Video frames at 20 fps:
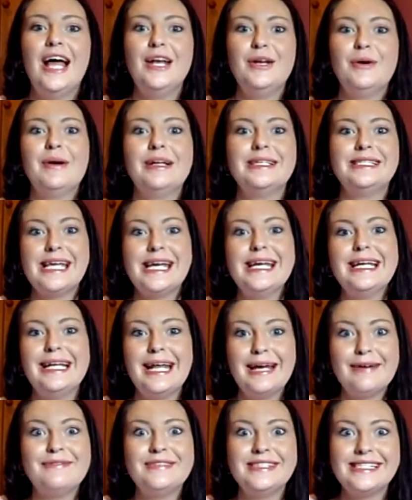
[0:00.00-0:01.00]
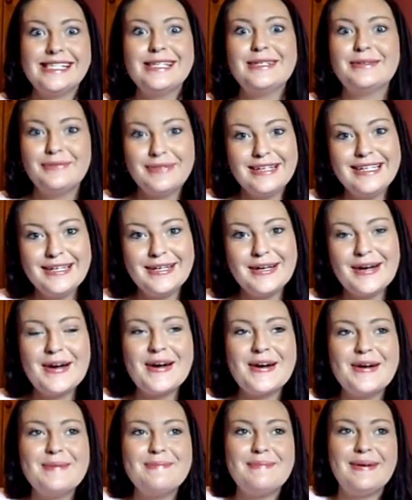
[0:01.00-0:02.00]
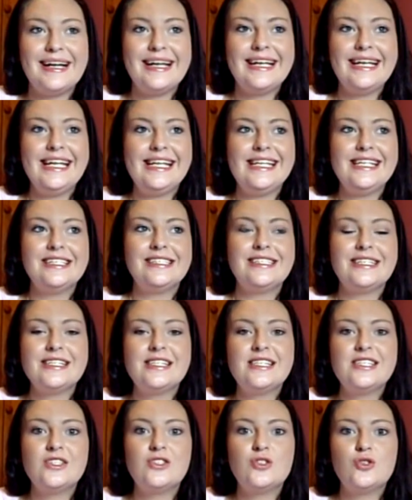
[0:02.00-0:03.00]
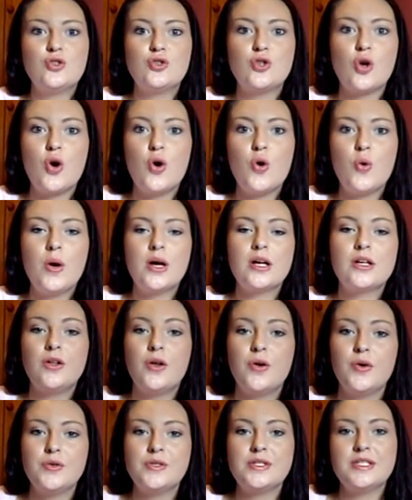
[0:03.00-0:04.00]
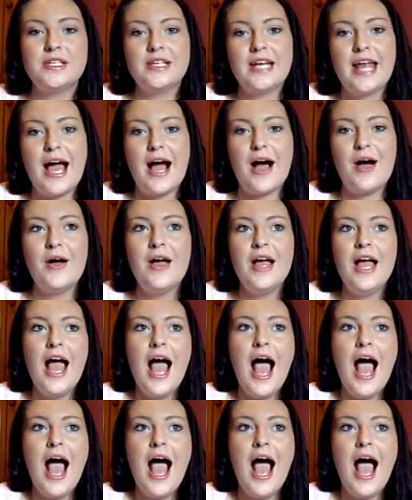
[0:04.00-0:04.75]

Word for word: No, I say it in every single video, but it is just so close now.